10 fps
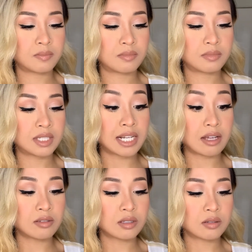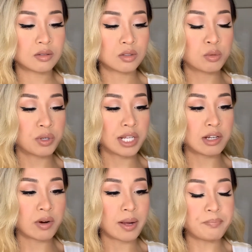10 ounce, 2.8
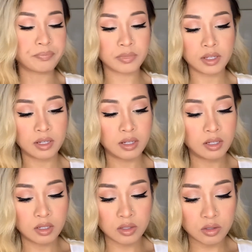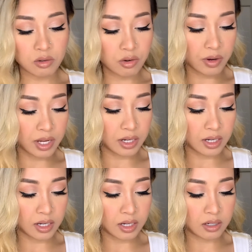gram. So I'll go ahead
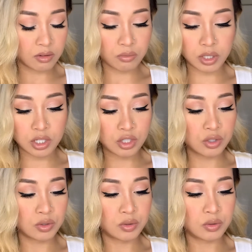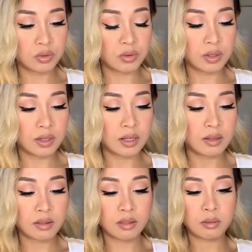and read you
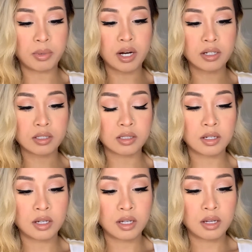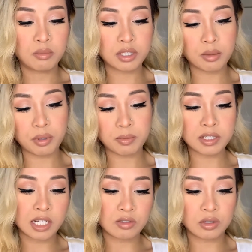the box. Multi-purpose
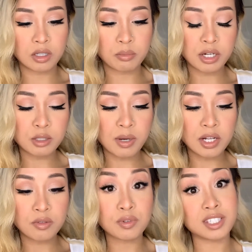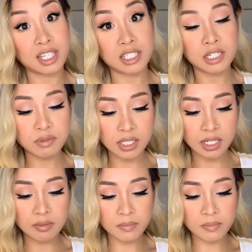natural look pressed powder for sensitive skin,